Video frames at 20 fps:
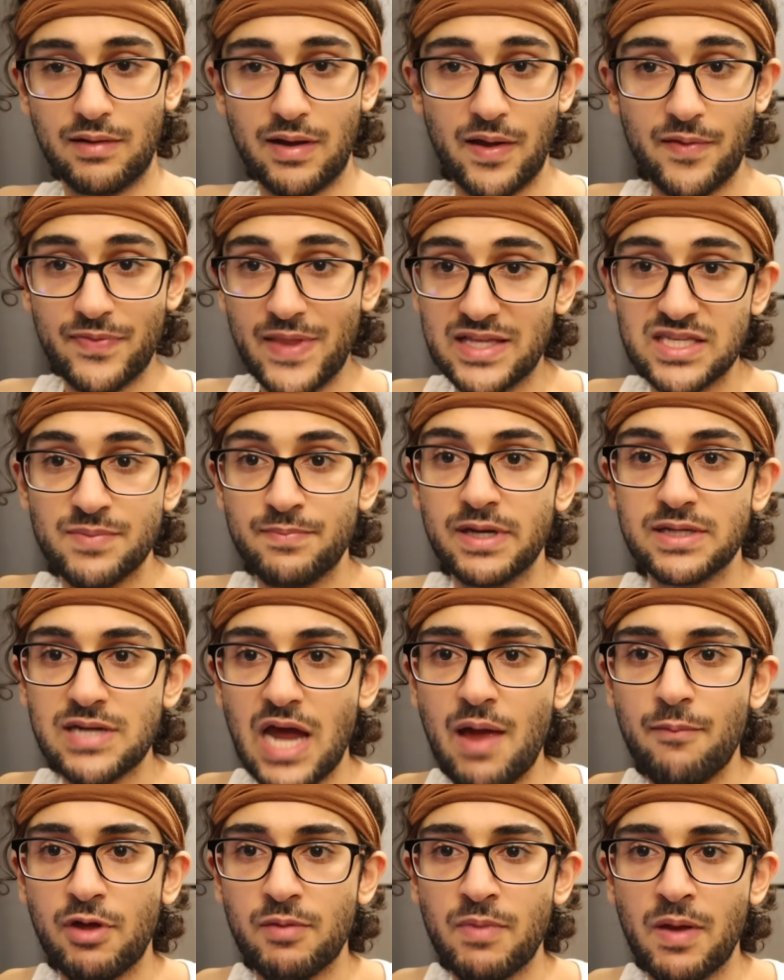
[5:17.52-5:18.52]
And that's a big
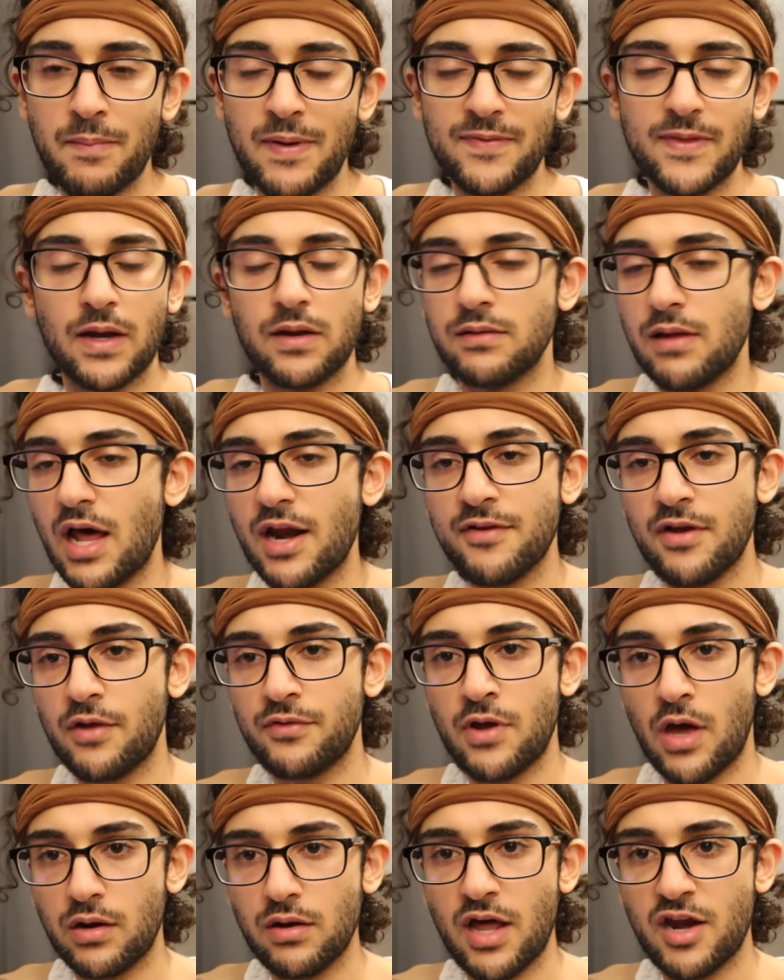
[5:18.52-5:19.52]
time commitment that
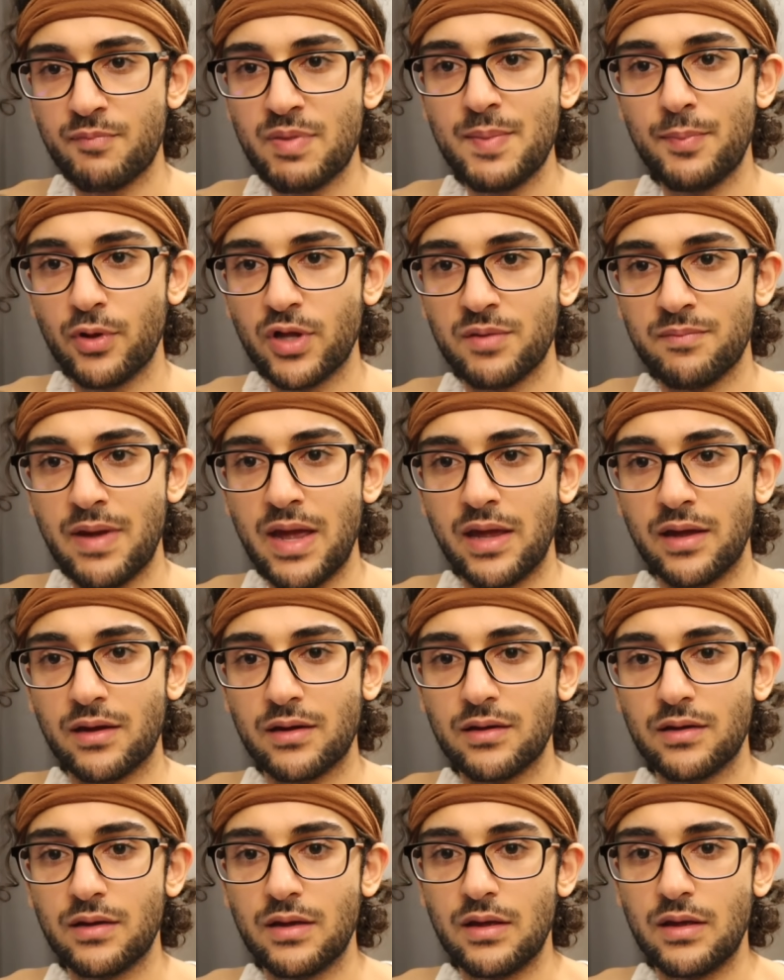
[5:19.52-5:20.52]
not a lot of people can make.